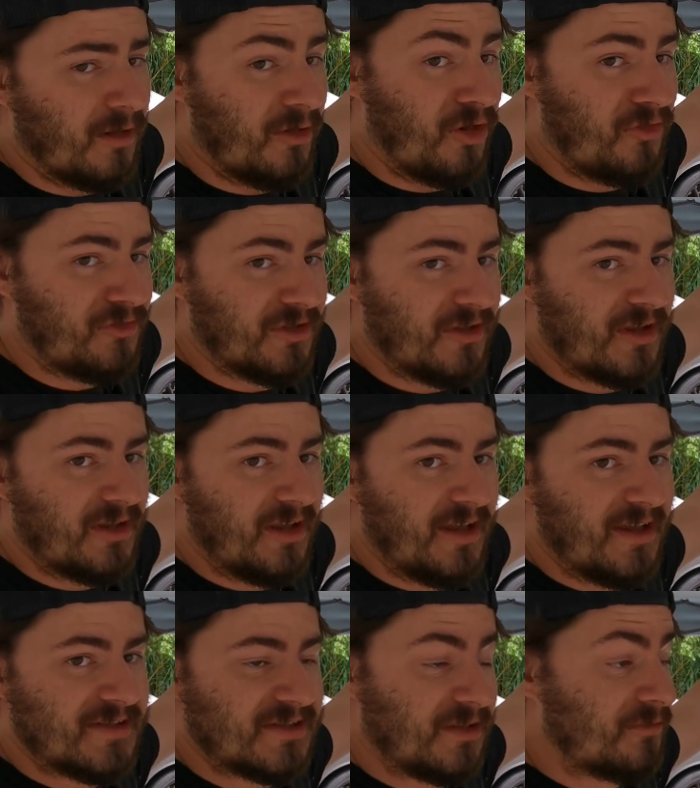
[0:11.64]
Hopefully they
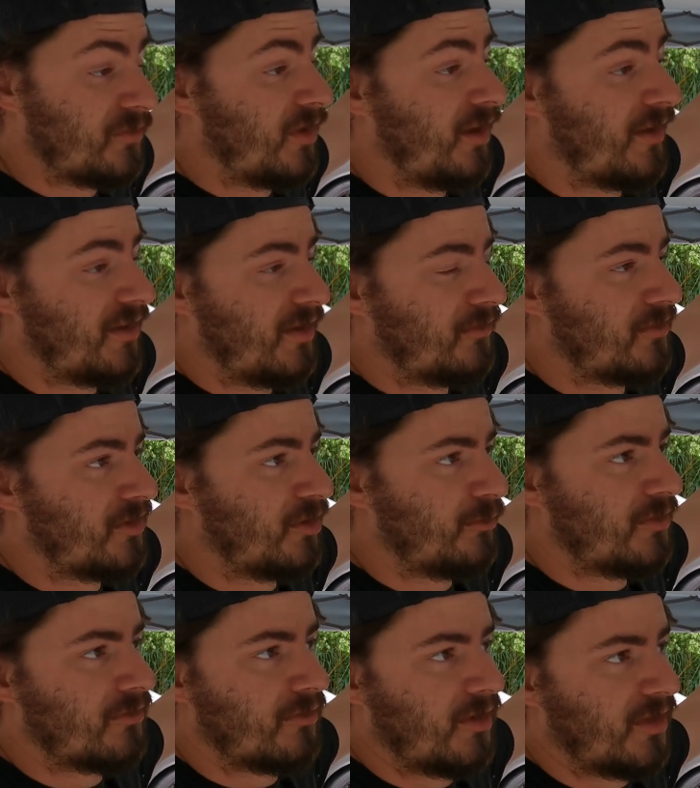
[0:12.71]
last. If not, everything will
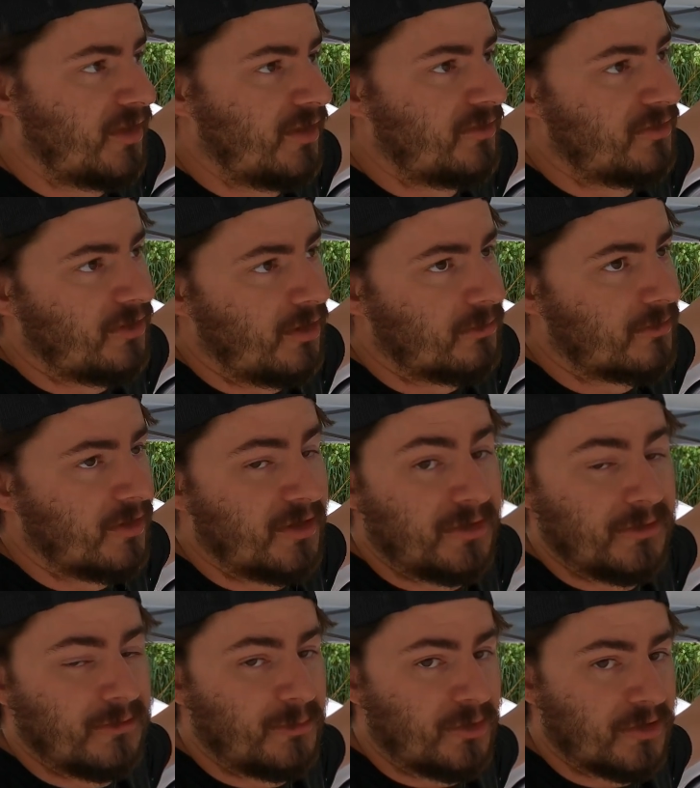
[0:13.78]
be ready to upgrade
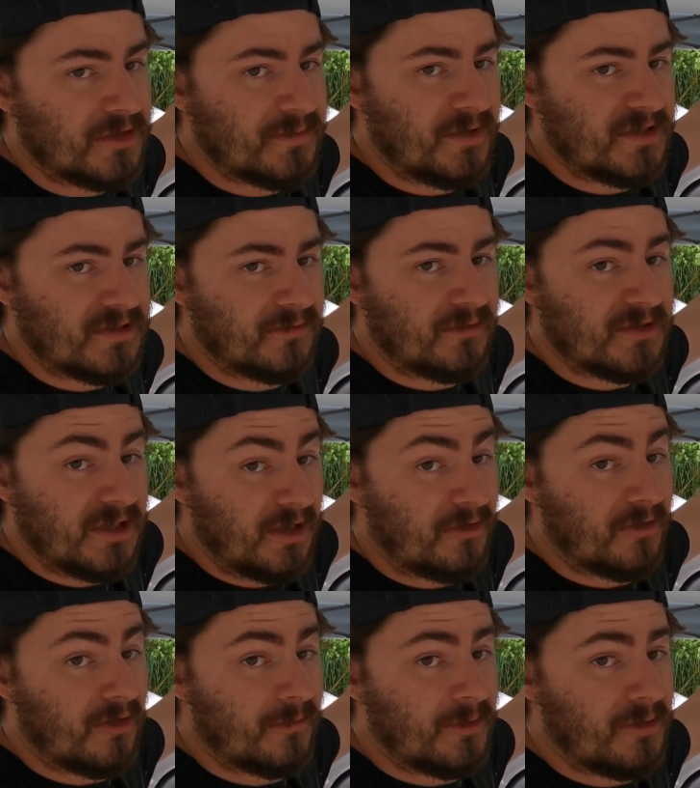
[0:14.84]
to a more expensive set of
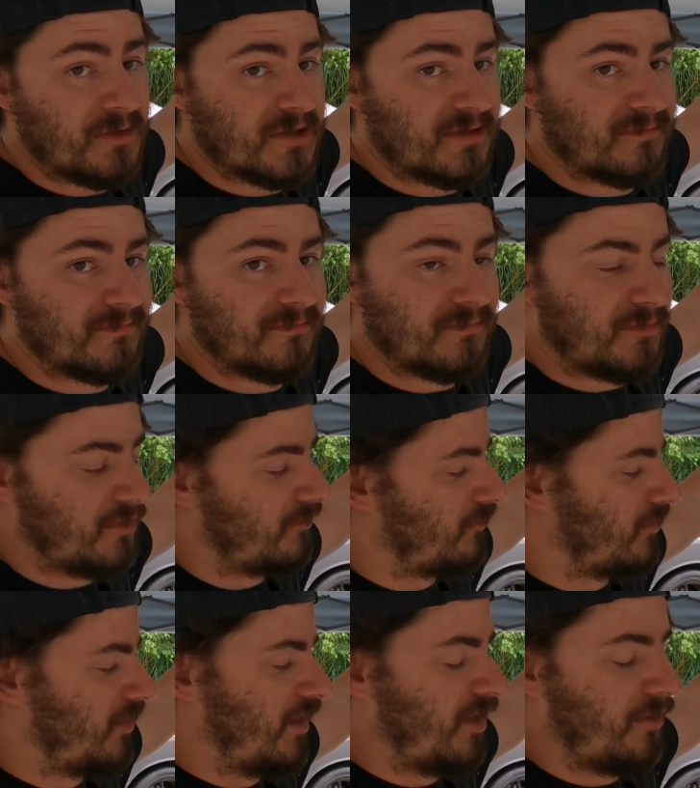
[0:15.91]
turbos. But
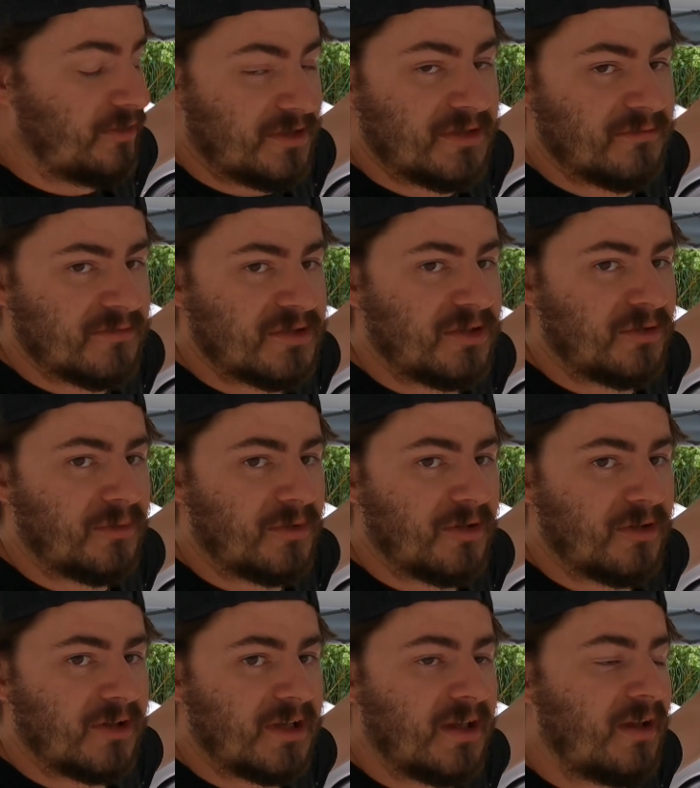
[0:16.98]
for now, it's going to
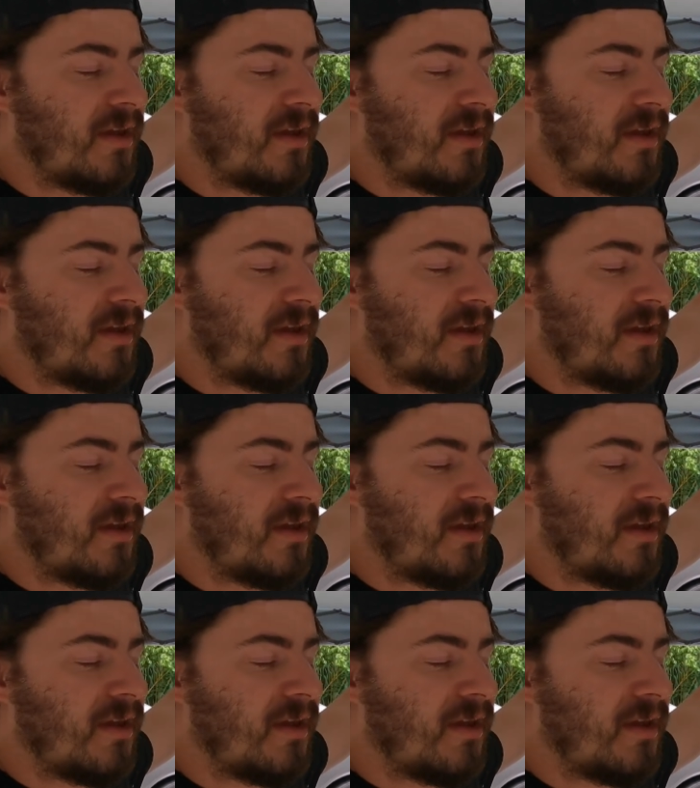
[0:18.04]
work.